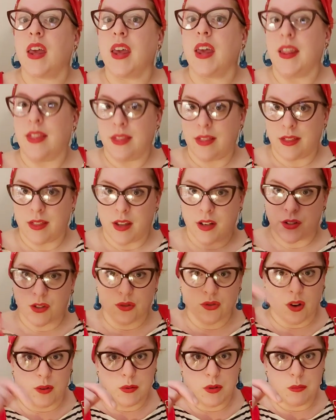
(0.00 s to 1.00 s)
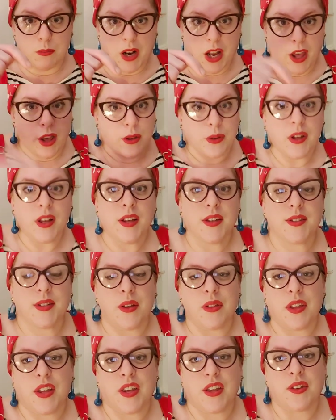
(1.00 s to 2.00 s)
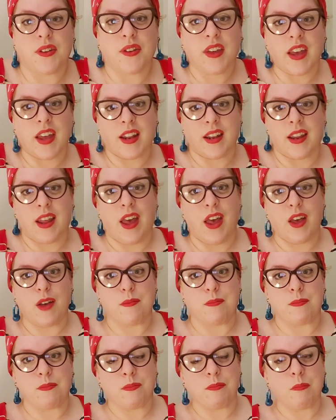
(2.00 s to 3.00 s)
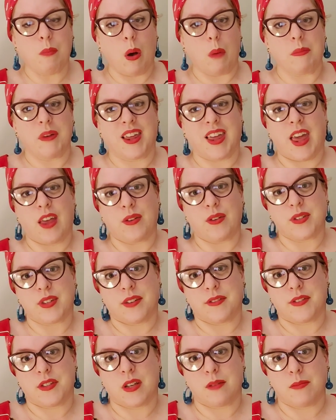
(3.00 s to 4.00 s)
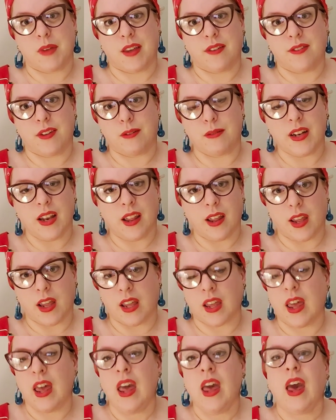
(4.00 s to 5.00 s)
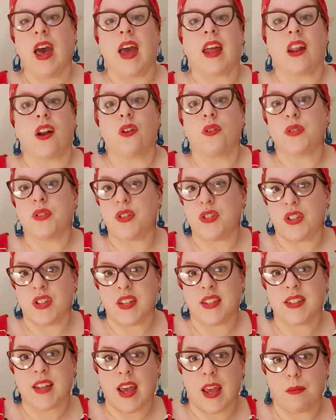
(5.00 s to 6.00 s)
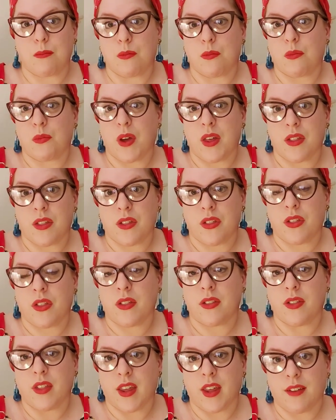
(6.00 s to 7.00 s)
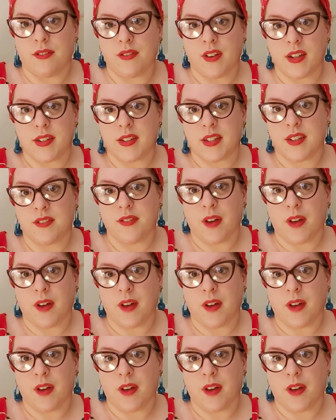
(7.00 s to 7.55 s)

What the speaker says: in the description below, so that you can pop and get yourself some if you would like. And I'll also do the same with the Felicity